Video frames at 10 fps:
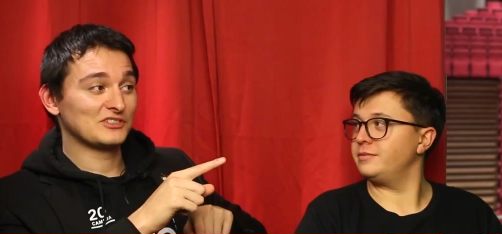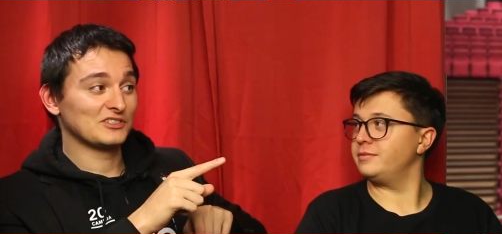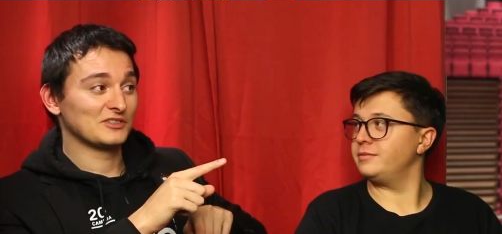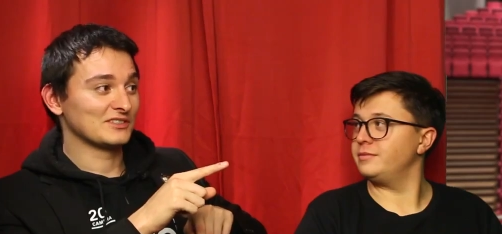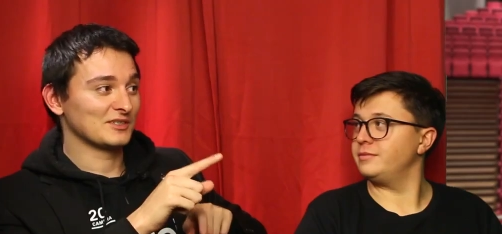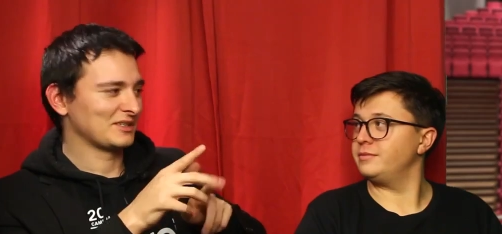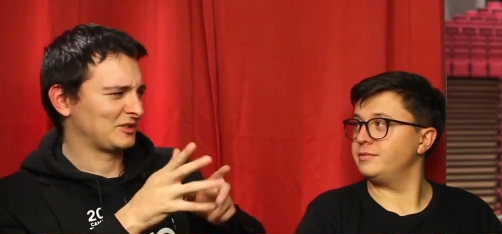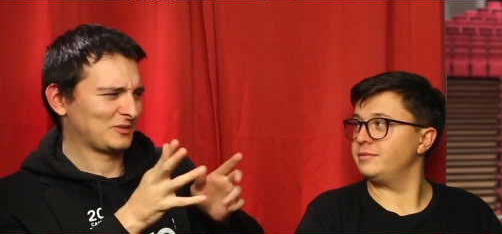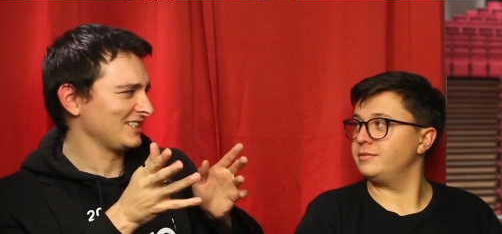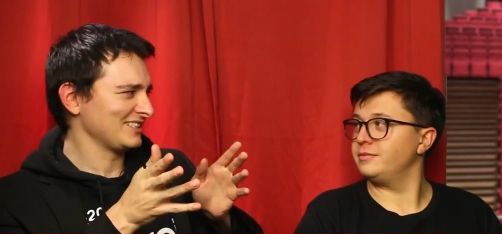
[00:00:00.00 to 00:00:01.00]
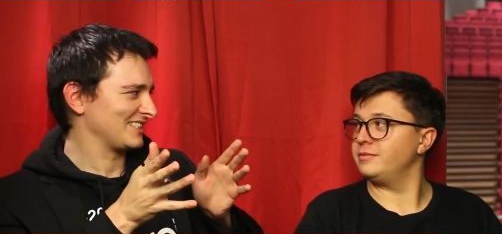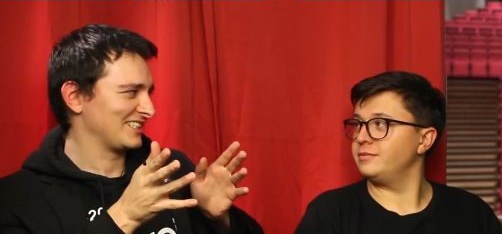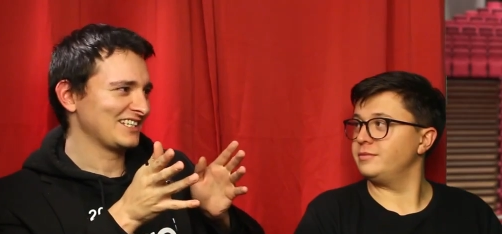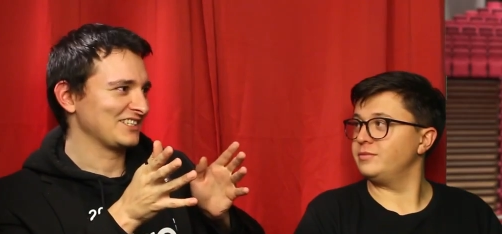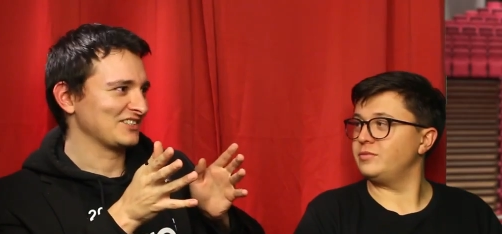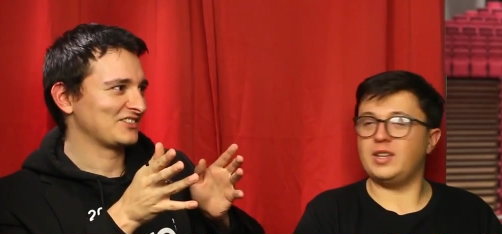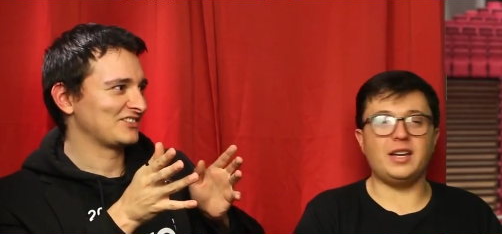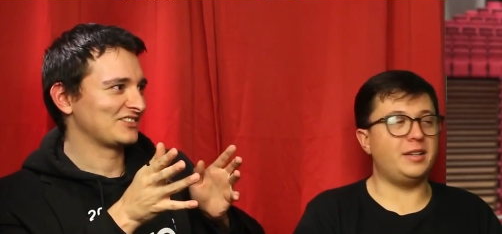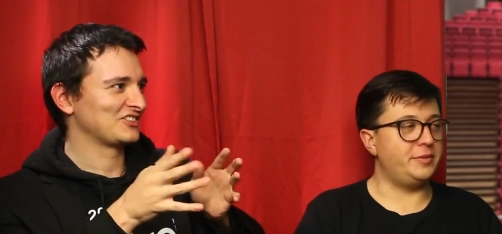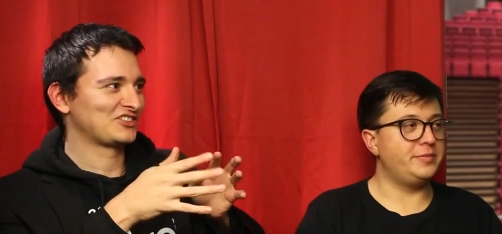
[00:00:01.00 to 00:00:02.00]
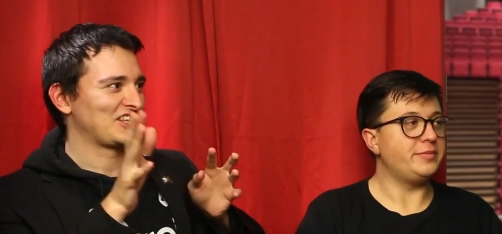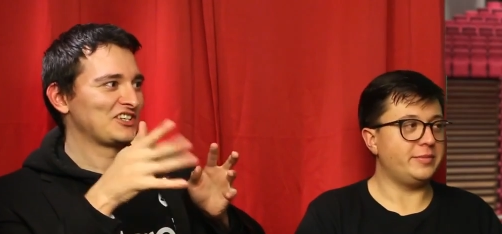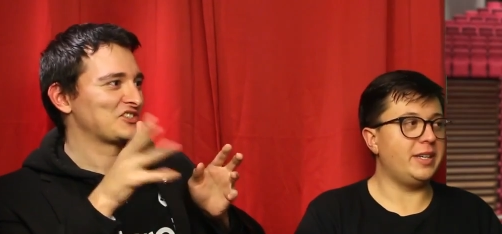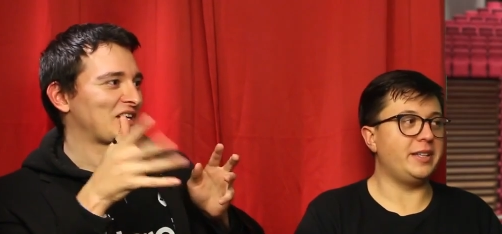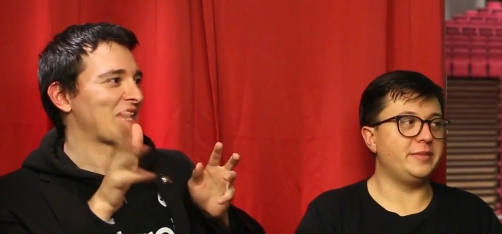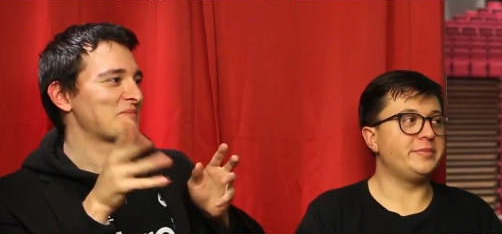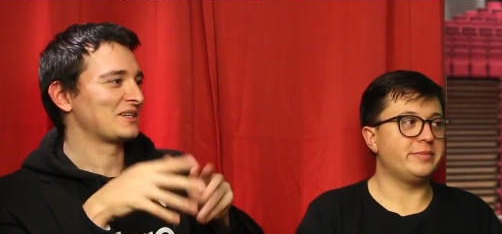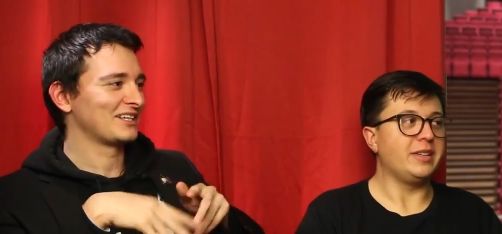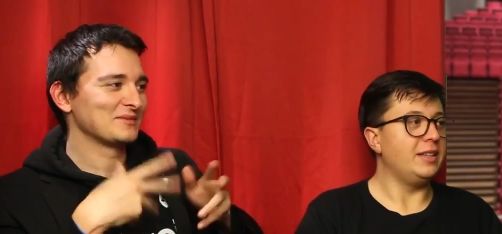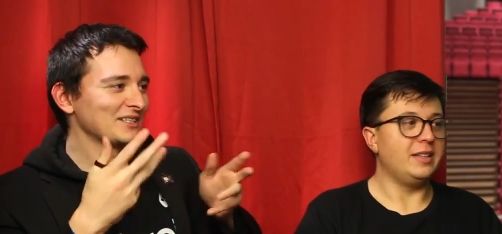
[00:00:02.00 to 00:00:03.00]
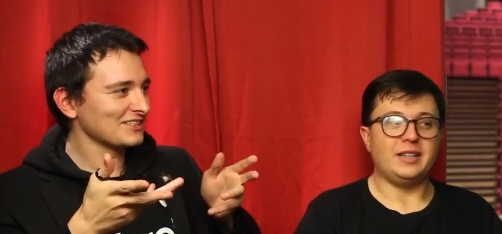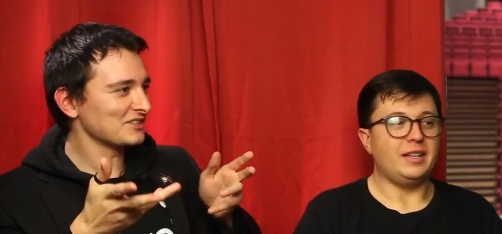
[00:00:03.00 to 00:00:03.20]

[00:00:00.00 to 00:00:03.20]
Speaker 1: into because I'm like, what is this? Yeah. It's just things yeah. are happening. I'm like,